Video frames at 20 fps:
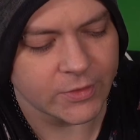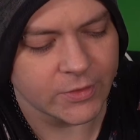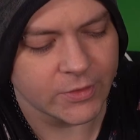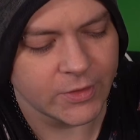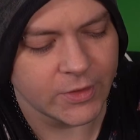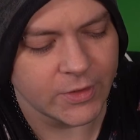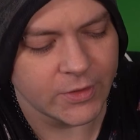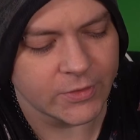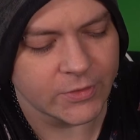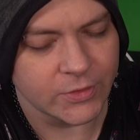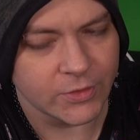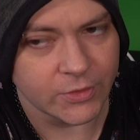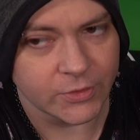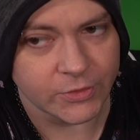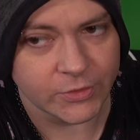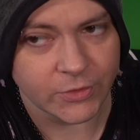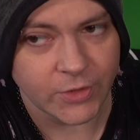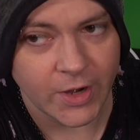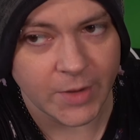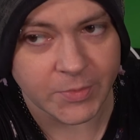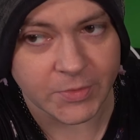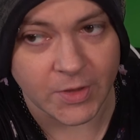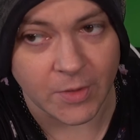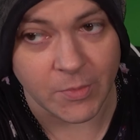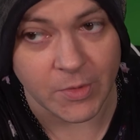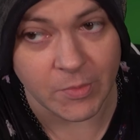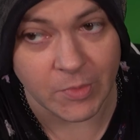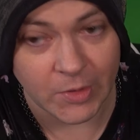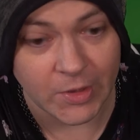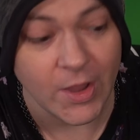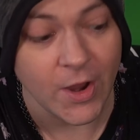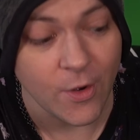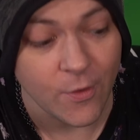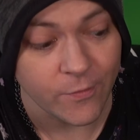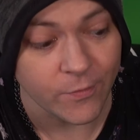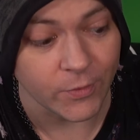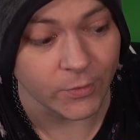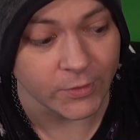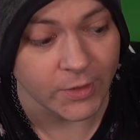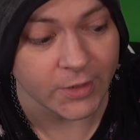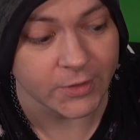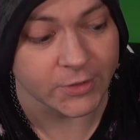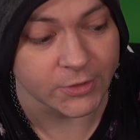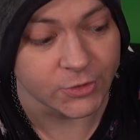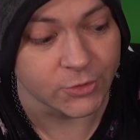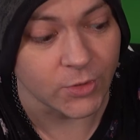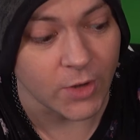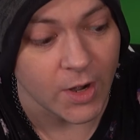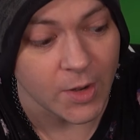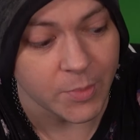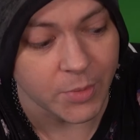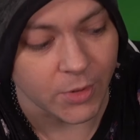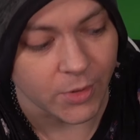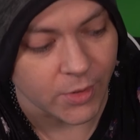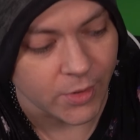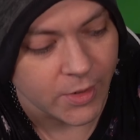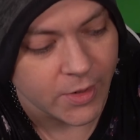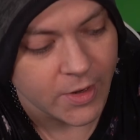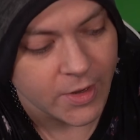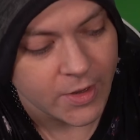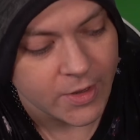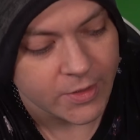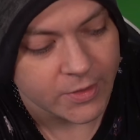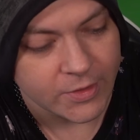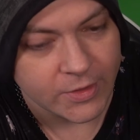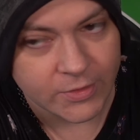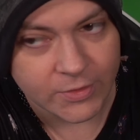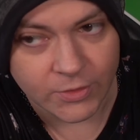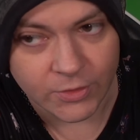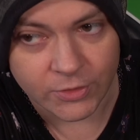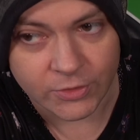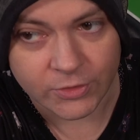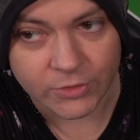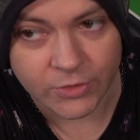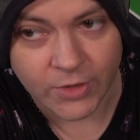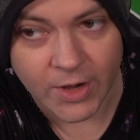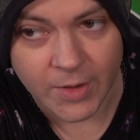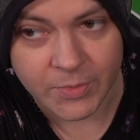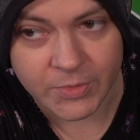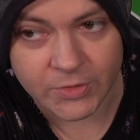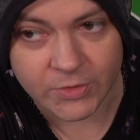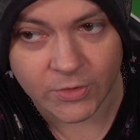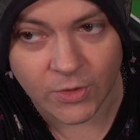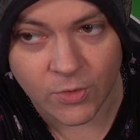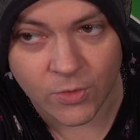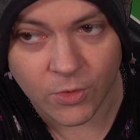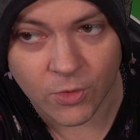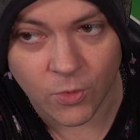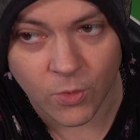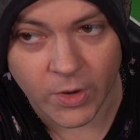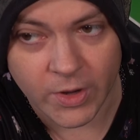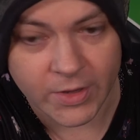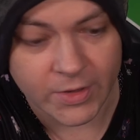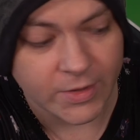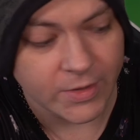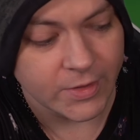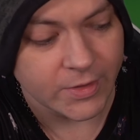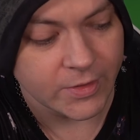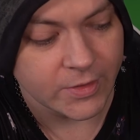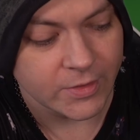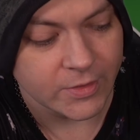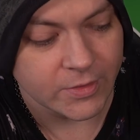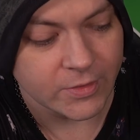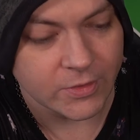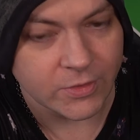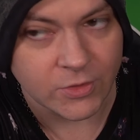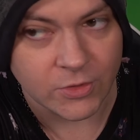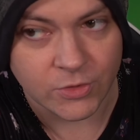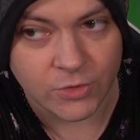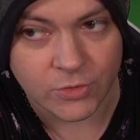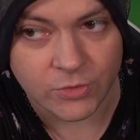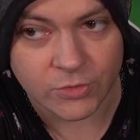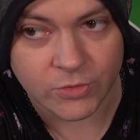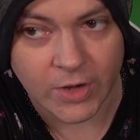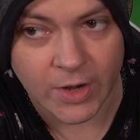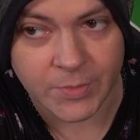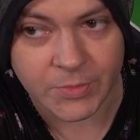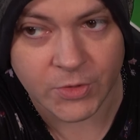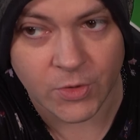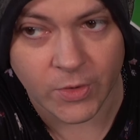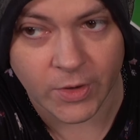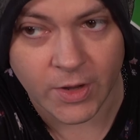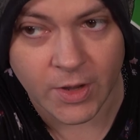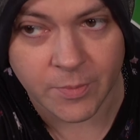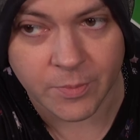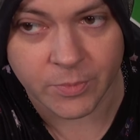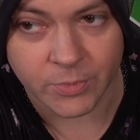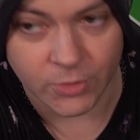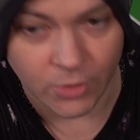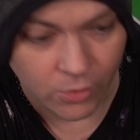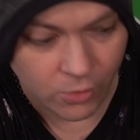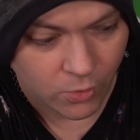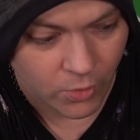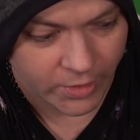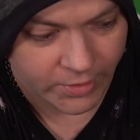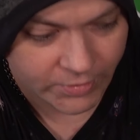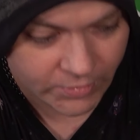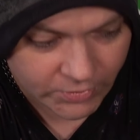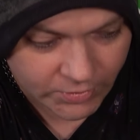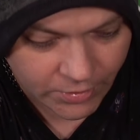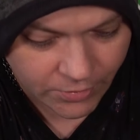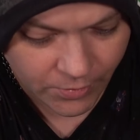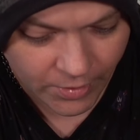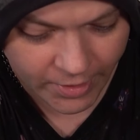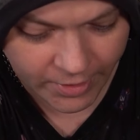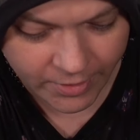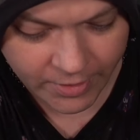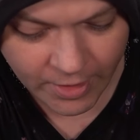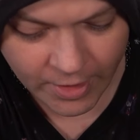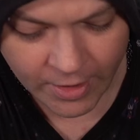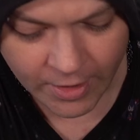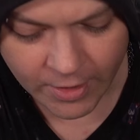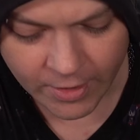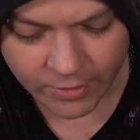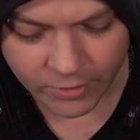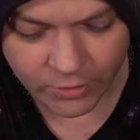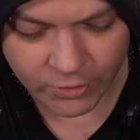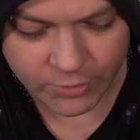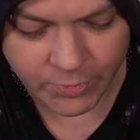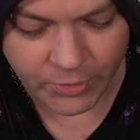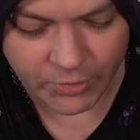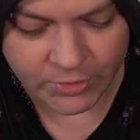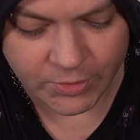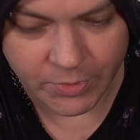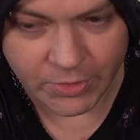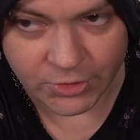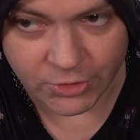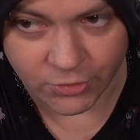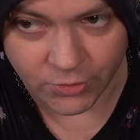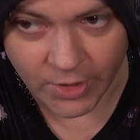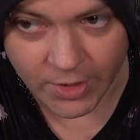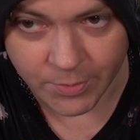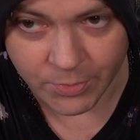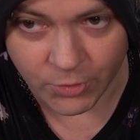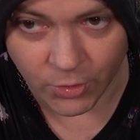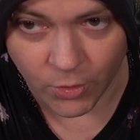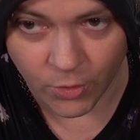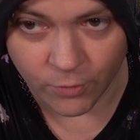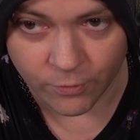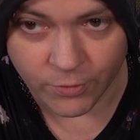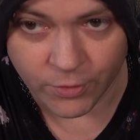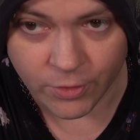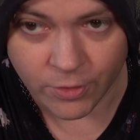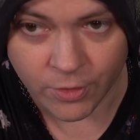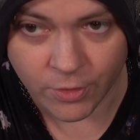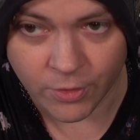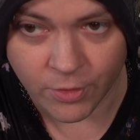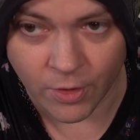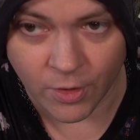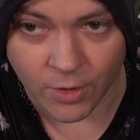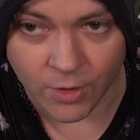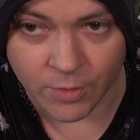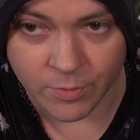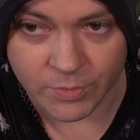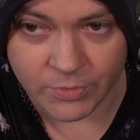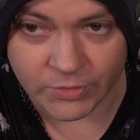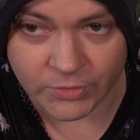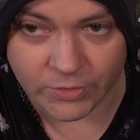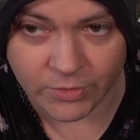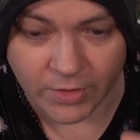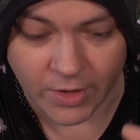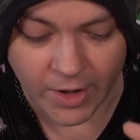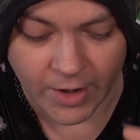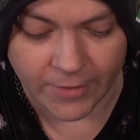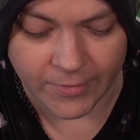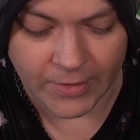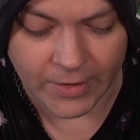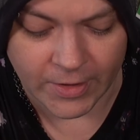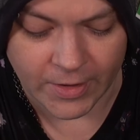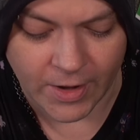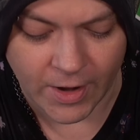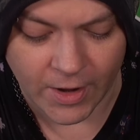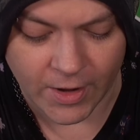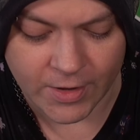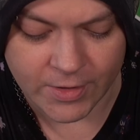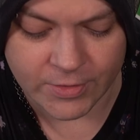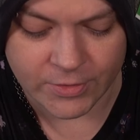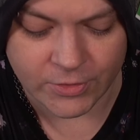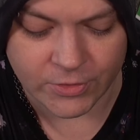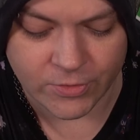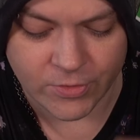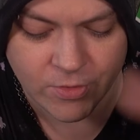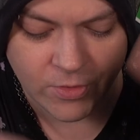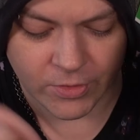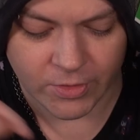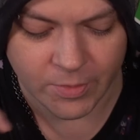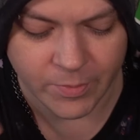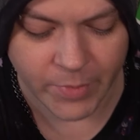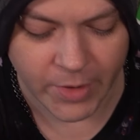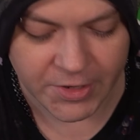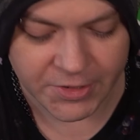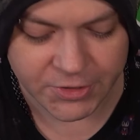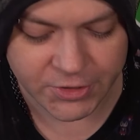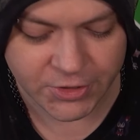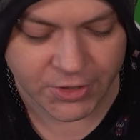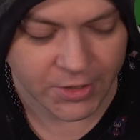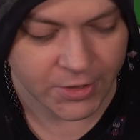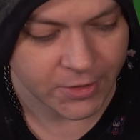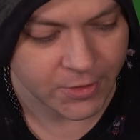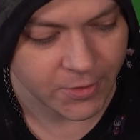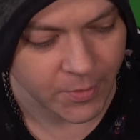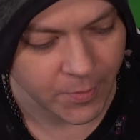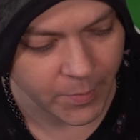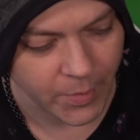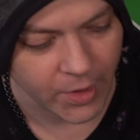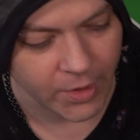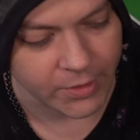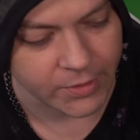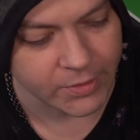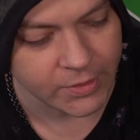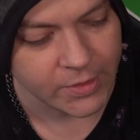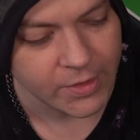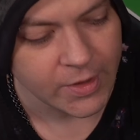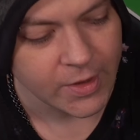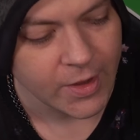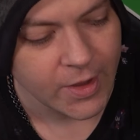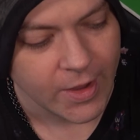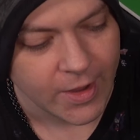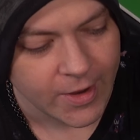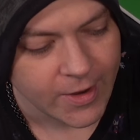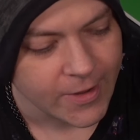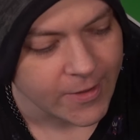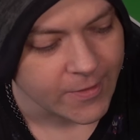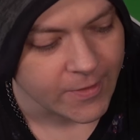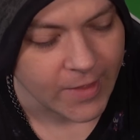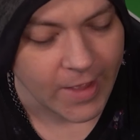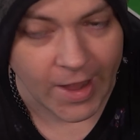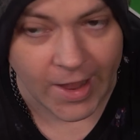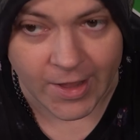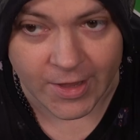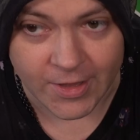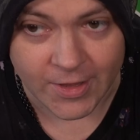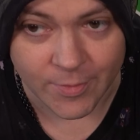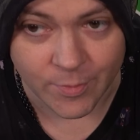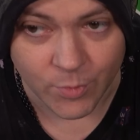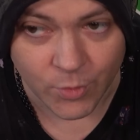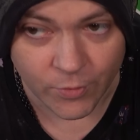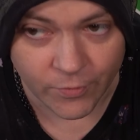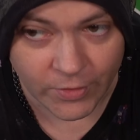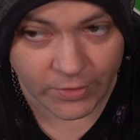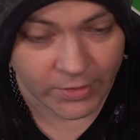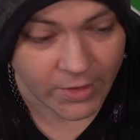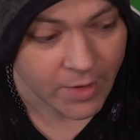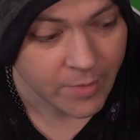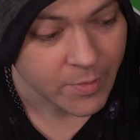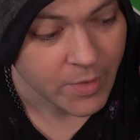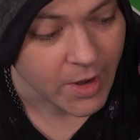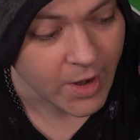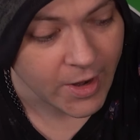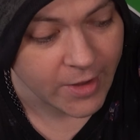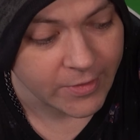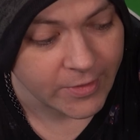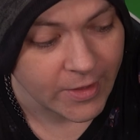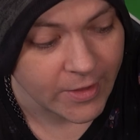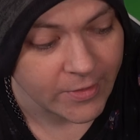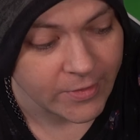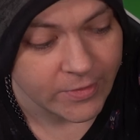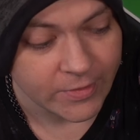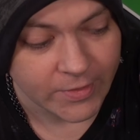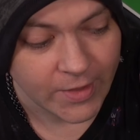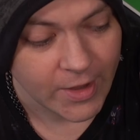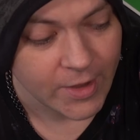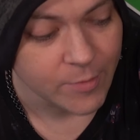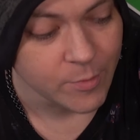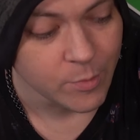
These little straps, now I'm going to be careful not to drop her. These little straps don't quite, the two straps going up, don't quite sit right. They're supposed to be draped over her arms and then onto the bed sheet, but I keep moving them and then they